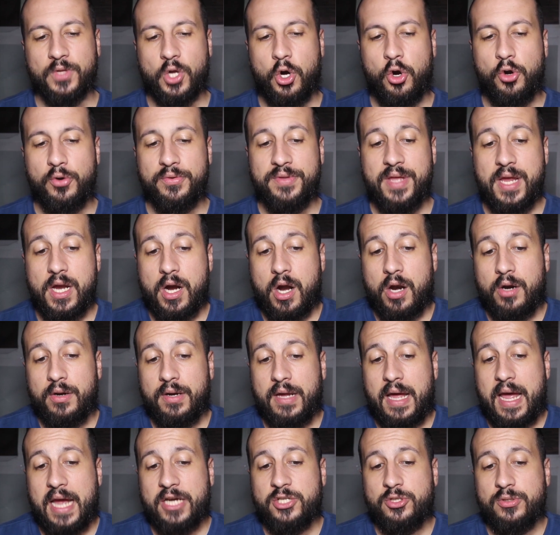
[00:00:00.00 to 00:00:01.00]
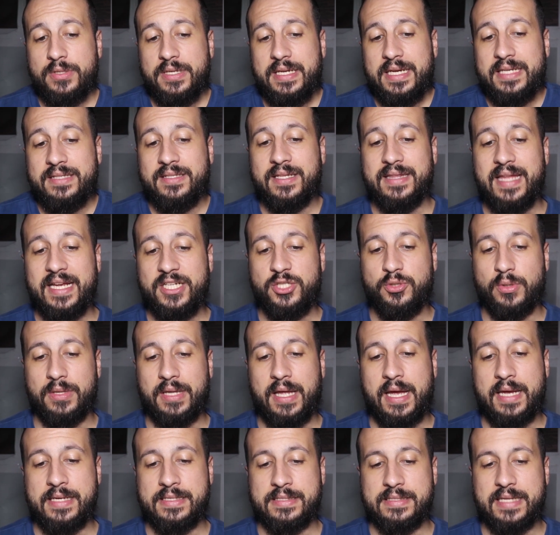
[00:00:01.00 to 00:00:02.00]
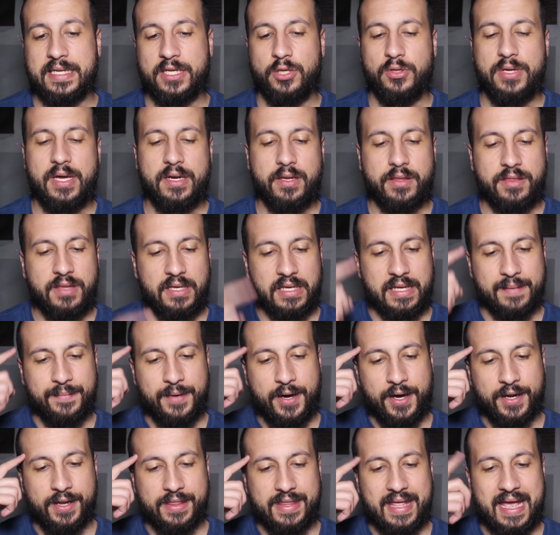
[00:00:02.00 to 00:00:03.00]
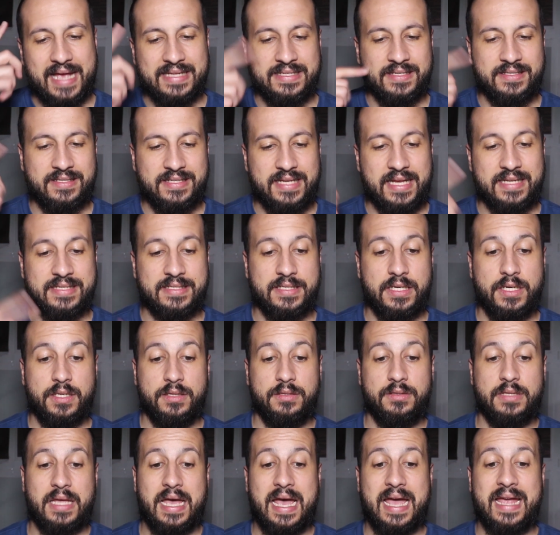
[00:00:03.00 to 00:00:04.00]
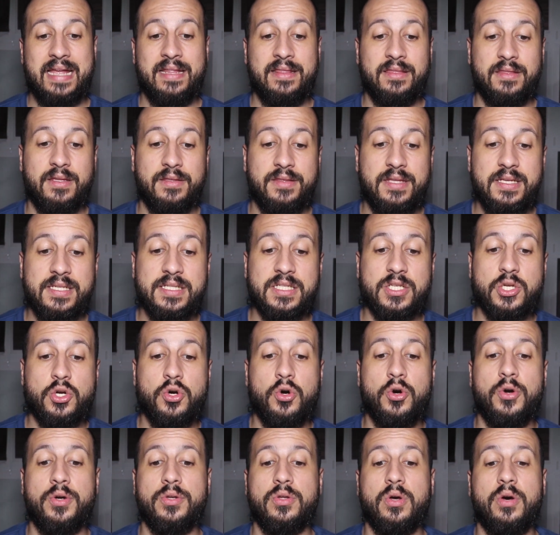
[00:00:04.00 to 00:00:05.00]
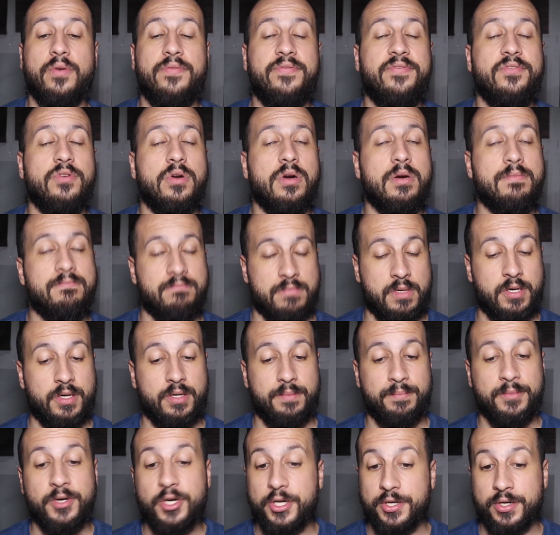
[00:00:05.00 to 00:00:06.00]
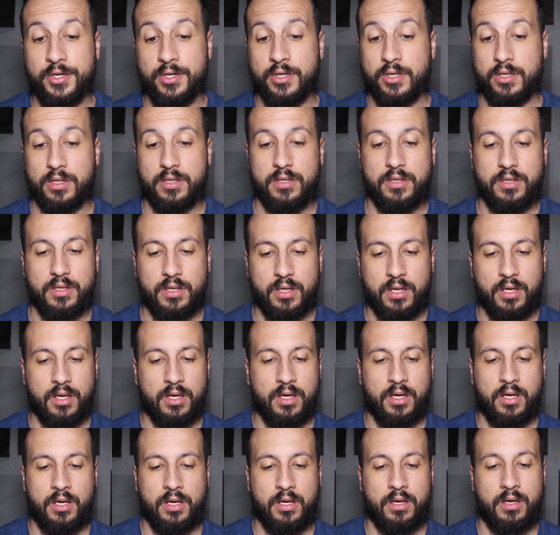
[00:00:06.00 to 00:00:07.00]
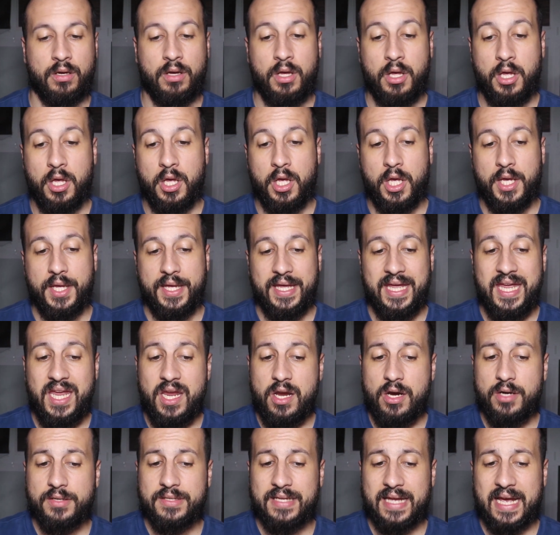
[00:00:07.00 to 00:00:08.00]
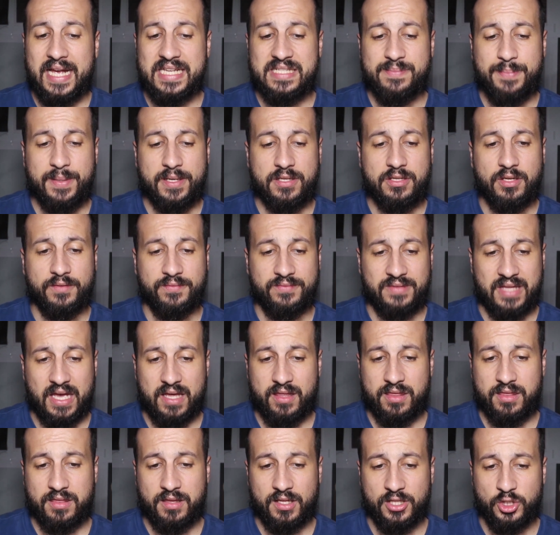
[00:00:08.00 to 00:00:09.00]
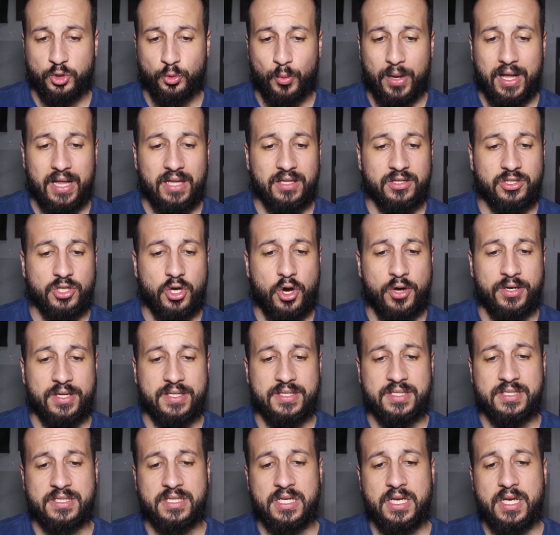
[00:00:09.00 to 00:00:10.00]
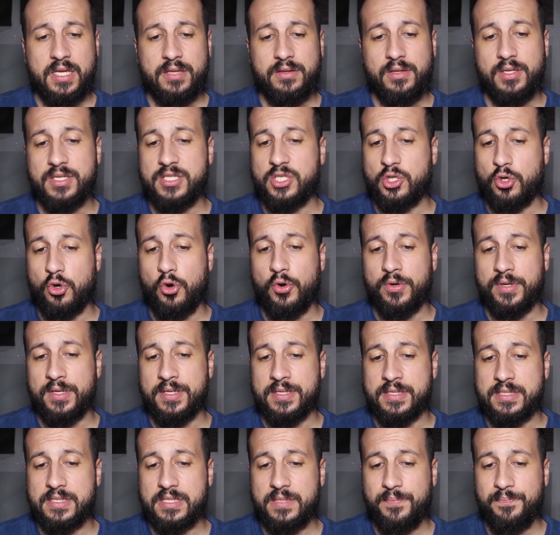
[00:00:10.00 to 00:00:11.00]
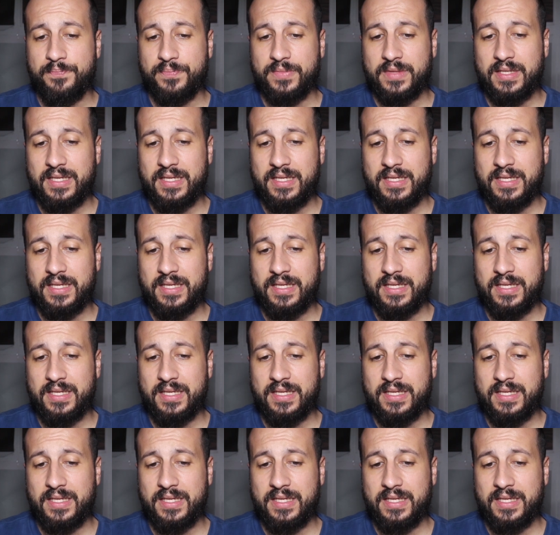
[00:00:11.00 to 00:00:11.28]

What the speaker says: Or they are actually intellectualized. Like, you gotta think about it. As it says, and the discord of your murder. Here, the aspect of death dwelt on its discordance,